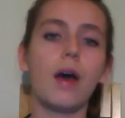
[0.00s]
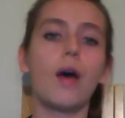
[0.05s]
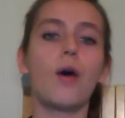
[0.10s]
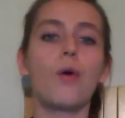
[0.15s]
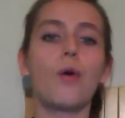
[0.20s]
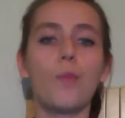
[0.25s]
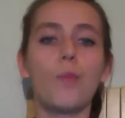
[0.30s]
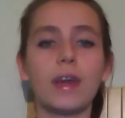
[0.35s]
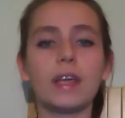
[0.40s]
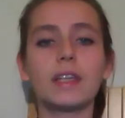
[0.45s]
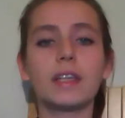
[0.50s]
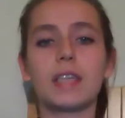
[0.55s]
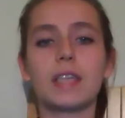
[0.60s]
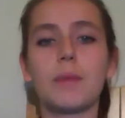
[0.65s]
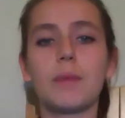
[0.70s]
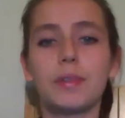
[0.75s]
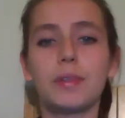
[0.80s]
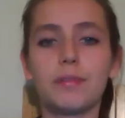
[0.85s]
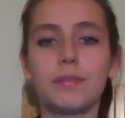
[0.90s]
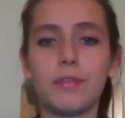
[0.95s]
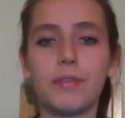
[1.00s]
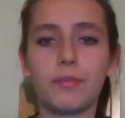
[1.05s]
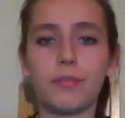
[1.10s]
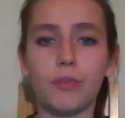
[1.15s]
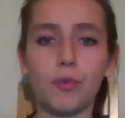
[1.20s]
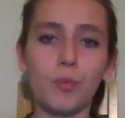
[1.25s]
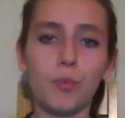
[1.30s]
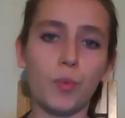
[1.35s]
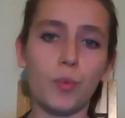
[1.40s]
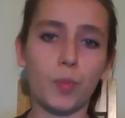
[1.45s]
One example of a
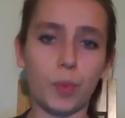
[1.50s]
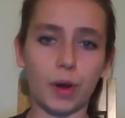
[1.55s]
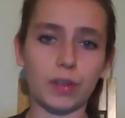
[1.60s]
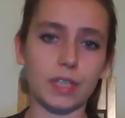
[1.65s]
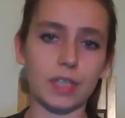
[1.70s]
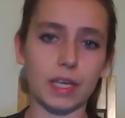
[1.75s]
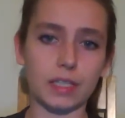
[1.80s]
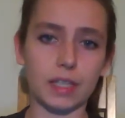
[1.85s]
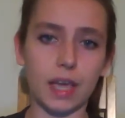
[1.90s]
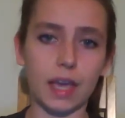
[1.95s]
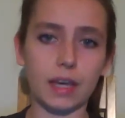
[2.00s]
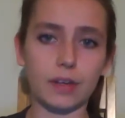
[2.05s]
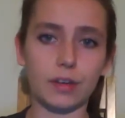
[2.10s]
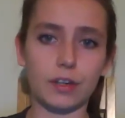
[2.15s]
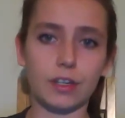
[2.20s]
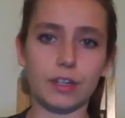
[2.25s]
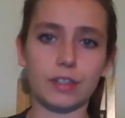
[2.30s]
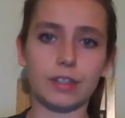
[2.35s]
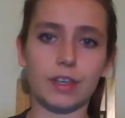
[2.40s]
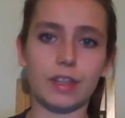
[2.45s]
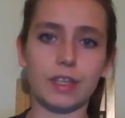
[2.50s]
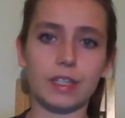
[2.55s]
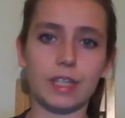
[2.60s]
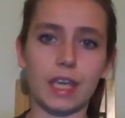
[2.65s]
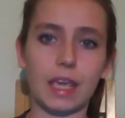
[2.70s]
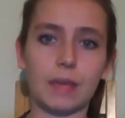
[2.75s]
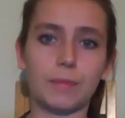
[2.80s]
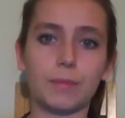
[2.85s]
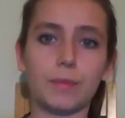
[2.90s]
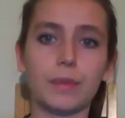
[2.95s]
formal process I introduced to the
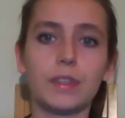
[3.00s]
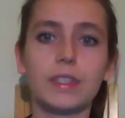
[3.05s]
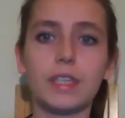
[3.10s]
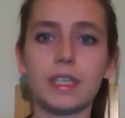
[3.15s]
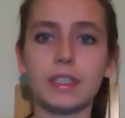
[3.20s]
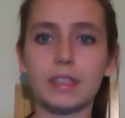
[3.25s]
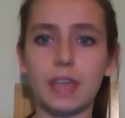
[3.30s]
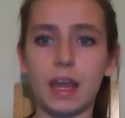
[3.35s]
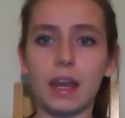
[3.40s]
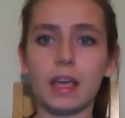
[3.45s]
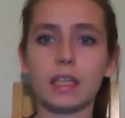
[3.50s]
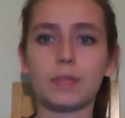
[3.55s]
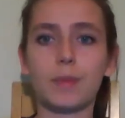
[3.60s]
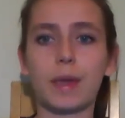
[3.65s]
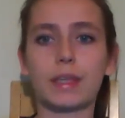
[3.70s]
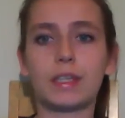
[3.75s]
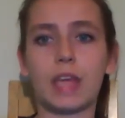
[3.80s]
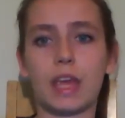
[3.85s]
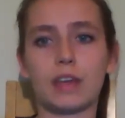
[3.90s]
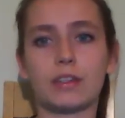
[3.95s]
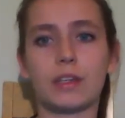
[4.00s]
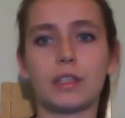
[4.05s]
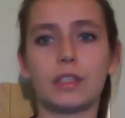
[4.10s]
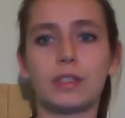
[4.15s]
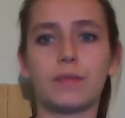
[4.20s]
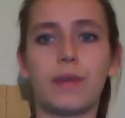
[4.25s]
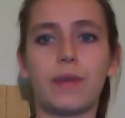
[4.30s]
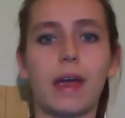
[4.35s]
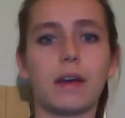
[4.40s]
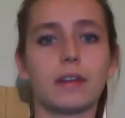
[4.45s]
team was to set
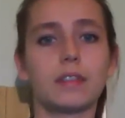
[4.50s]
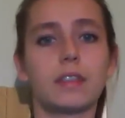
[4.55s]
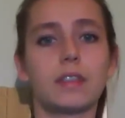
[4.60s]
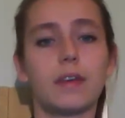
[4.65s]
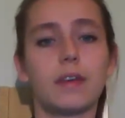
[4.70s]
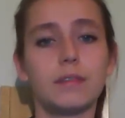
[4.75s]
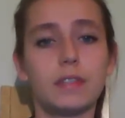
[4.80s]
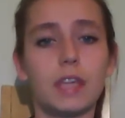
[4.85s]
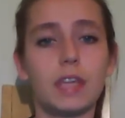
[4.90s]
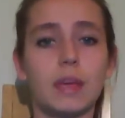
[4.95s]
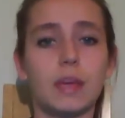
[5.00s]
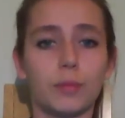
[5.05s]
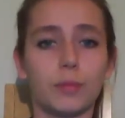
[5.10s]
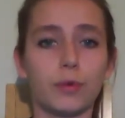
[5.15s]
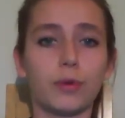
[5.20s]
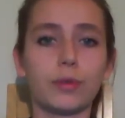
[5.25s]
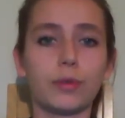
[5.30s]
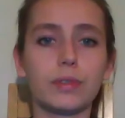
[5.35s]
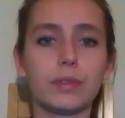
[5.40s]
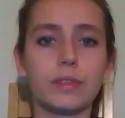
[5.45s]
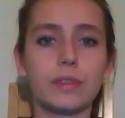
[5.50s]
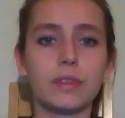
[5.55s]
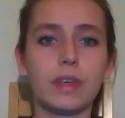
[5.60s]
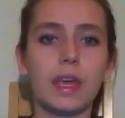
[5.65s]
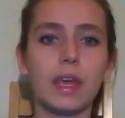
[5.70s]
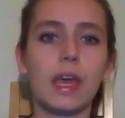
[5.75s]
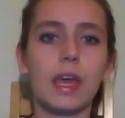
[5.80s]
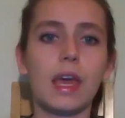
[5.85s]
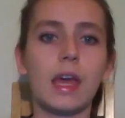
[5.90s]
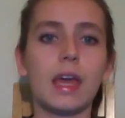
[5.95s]
expectations via a set of team rules.
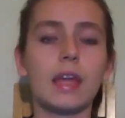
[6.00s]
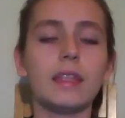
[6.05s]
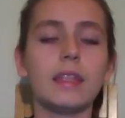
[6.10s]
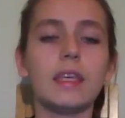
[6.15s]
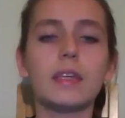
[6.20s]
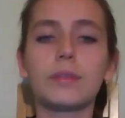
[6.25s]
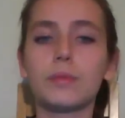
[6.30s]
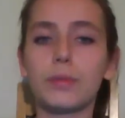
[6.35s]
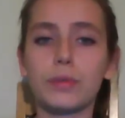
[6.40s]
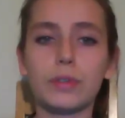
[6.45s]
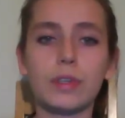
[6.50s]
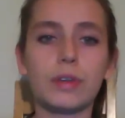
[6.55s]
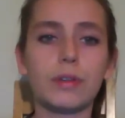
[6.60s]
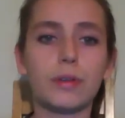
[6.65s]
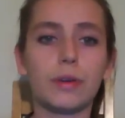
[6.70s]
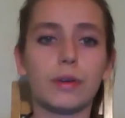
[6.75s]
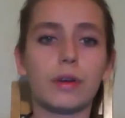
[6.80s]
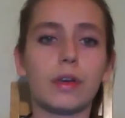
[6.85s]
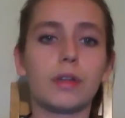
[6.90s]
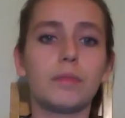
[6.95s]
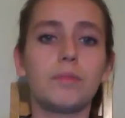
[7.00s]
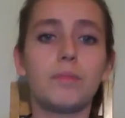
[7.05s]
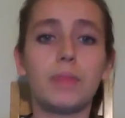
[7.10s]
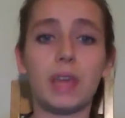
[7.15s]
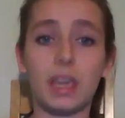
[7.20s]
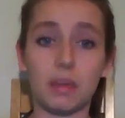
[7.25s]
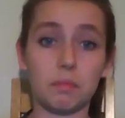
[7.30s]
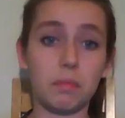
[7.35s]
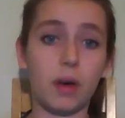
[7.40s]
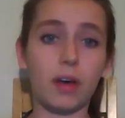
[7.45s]
These rules included
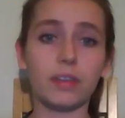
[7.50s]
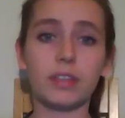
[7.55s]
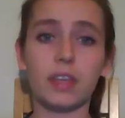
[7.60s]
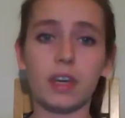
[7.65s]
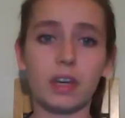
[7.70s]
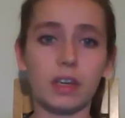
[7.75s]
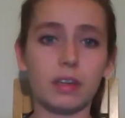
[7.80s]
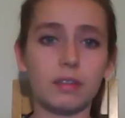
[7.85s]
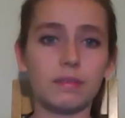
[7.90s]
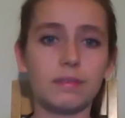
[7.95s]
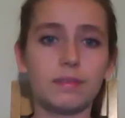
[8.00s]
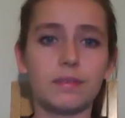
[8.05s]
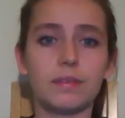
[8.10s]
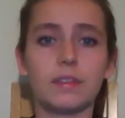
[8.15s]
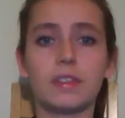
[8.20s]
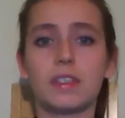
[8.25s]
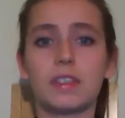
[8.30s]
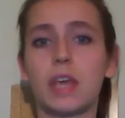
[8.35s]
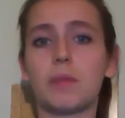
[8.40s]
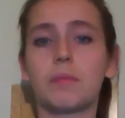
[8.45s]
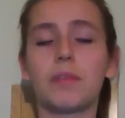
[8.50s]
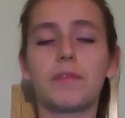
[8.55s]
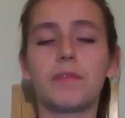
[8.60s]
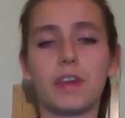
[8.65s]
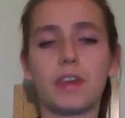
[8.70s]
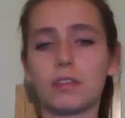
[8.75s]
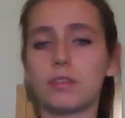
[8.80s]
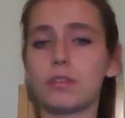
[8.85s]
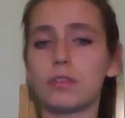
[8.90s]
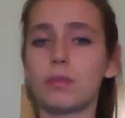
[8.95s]
being positive, staying
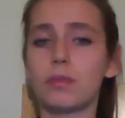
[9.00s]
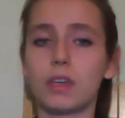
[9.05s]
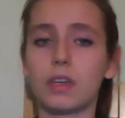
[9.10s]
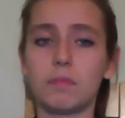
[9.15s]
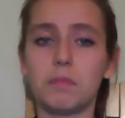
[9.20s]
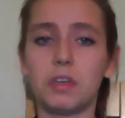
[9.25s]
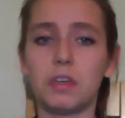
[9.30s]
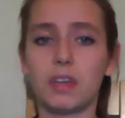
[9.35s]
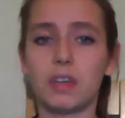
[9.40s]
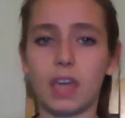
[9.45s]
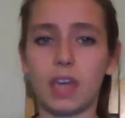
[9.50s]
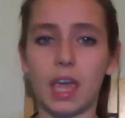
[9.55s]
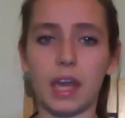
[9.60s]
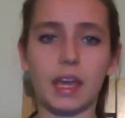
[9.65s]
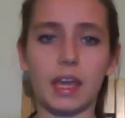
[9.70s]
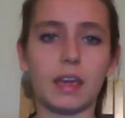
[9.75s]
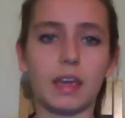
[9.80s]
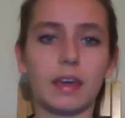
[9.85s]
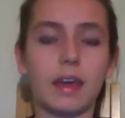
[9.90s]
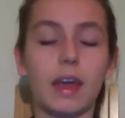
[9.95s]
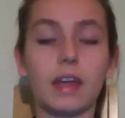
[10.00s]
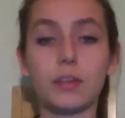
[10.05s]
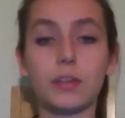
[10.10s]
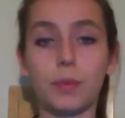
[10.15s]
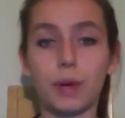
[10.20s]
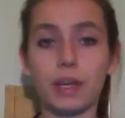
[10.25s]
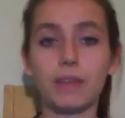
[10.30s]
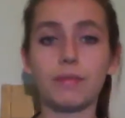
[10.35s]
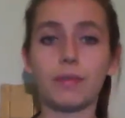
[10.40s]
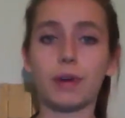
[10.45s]
professional when communicating, a
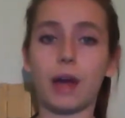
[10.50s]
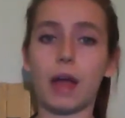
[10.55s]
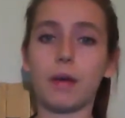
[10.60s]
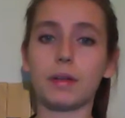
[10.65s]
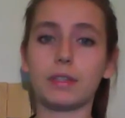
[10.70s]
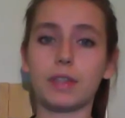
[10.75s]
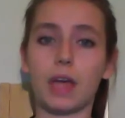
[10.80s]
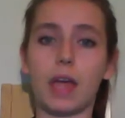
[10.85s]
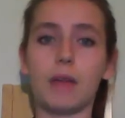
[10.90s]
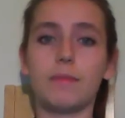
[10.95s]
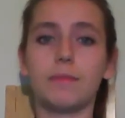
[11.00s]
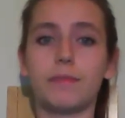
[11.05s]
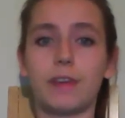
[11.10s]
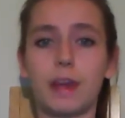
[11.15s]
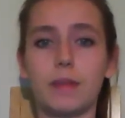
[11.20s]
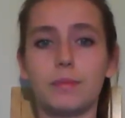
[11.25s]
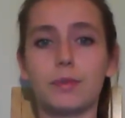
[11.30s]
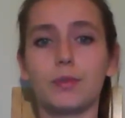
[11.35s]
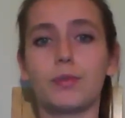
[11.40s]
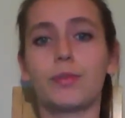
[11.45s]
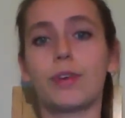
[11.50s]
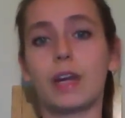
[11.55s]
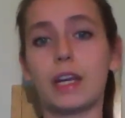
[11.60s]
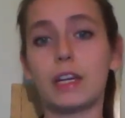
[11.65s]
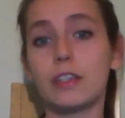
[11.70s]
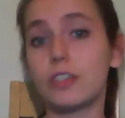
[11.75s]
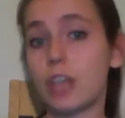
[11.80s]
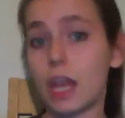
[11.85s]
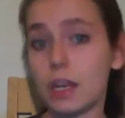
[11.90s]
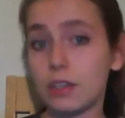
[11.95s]
24-hour time frame to agree
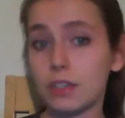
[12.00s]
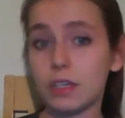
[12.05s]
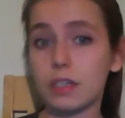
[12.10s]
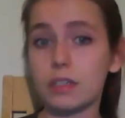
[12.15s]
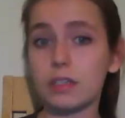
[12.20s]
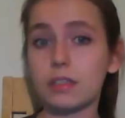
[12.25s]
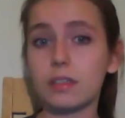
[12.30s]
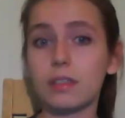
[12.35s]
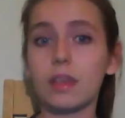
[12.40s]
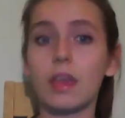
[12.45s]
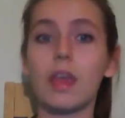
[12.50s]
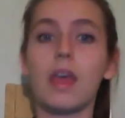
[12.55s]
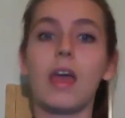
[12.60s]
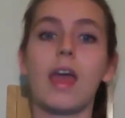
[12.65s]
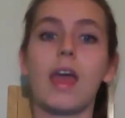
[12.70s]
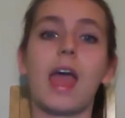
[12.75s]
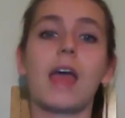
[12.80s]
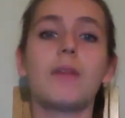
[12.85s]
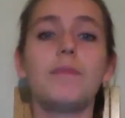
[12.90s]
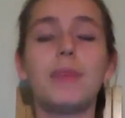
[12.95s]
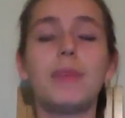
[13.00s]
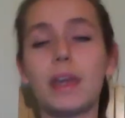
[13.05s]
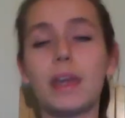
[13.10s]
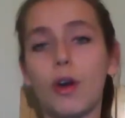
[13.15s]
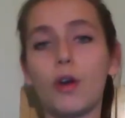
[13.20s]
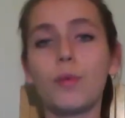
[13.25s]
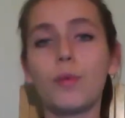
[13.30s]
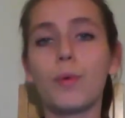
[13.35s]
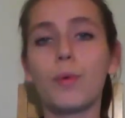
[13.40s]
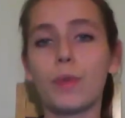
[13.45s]
to changes, and
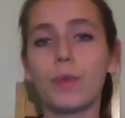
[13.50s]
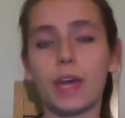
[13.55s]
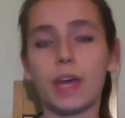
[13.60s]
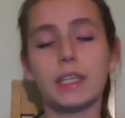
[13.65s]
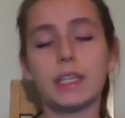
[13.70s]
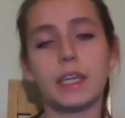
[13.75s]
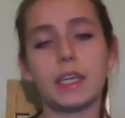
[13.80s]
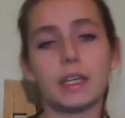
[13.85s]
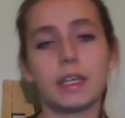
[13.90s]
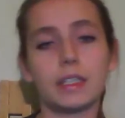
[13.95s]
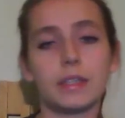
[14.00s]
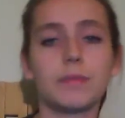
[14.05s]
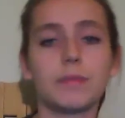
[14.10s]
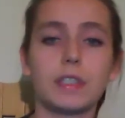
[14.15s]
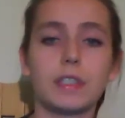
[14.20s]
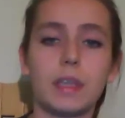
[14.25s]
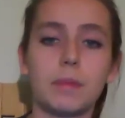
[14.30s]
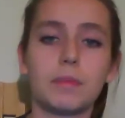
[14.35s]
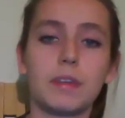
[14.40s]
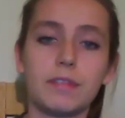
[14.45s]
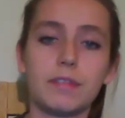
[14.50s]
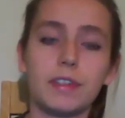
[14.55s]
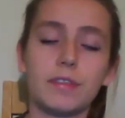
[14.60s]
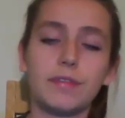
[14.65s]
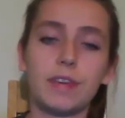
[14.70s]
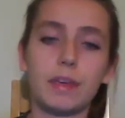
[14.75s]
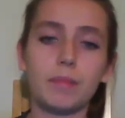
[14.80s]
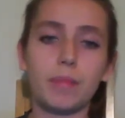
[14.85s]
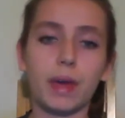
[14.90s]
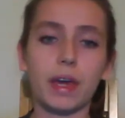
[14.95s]
being open with ideas and receptive to
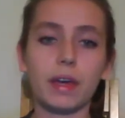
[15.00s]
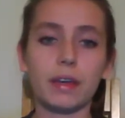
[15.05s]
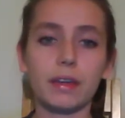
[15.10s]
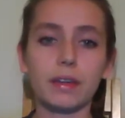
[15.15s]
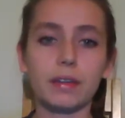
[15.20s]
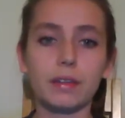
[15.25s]
feedback.